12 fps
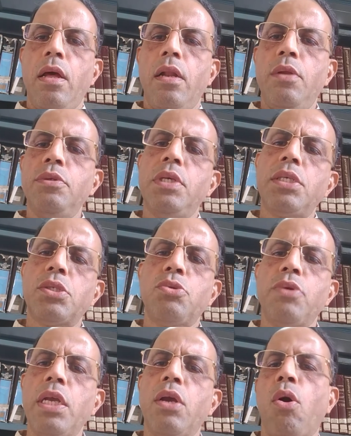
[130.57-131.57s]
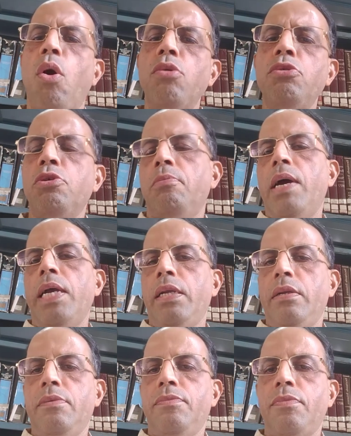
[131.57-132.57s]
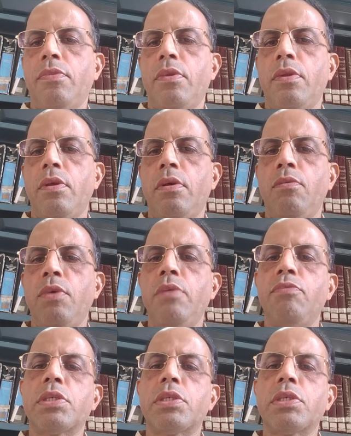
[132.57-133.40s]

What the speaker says: Now, just to recall to mind, when